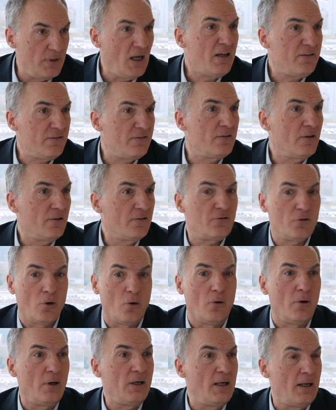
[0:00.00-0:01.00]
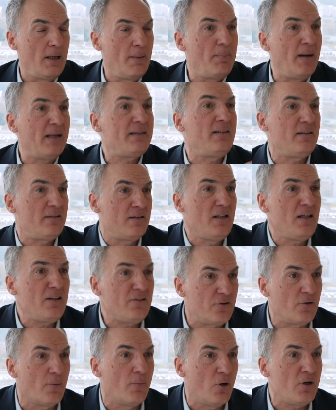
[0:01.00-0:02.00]
Yes. So, but it
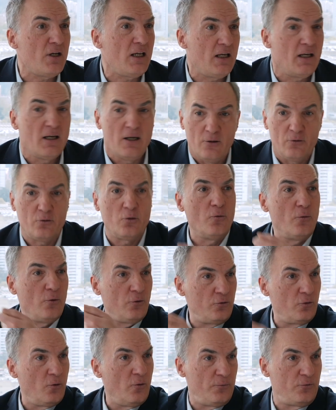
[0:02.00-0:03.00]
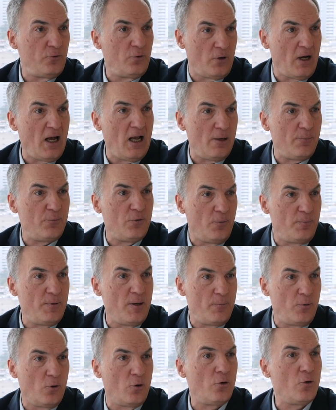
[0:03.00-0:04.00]
needs the money to help the
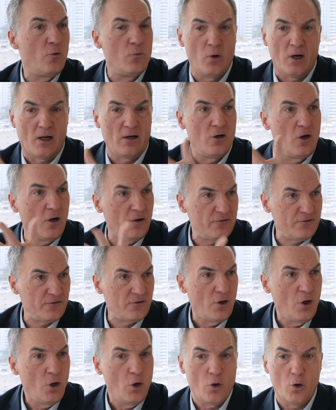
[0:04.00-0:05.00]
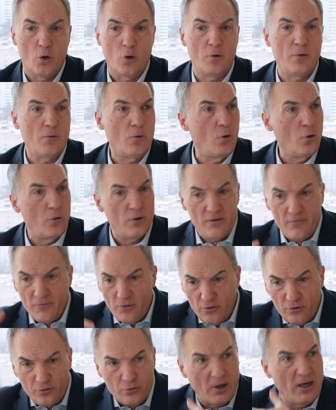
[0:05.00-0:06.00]
people who are lost or
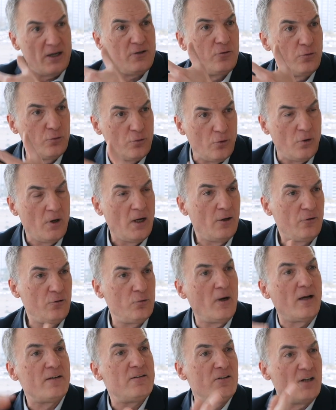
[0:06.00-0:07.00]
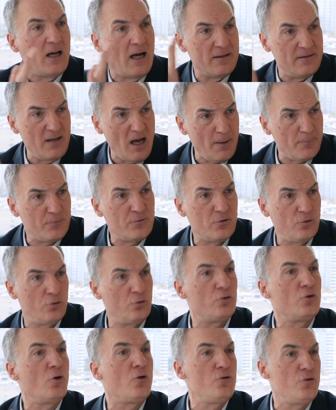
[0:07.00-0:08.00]
even try to adapt
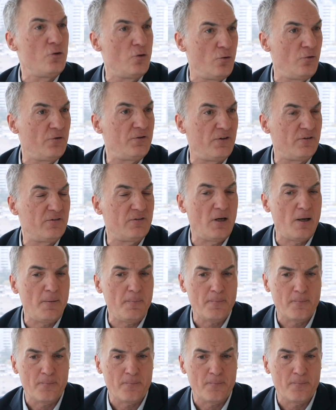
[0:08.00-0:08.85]
to the new system.